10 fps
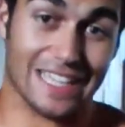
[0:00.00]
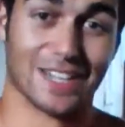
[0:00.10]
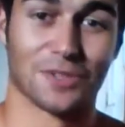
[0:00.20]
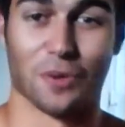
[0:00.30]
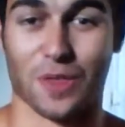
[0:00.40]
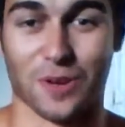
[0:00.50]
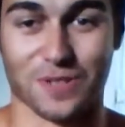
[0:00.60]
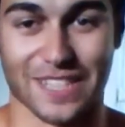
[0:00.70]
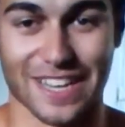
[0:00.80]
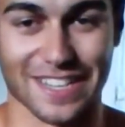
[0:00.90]
it's one of those
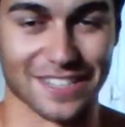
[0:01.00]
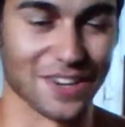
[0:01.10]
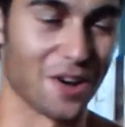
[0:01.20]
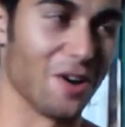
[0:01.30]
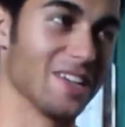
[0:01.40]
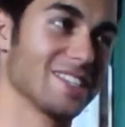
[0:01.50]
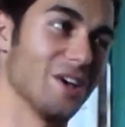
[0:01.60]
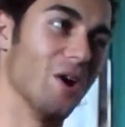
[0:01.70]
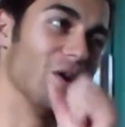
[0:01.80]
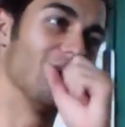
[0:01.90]
days, So,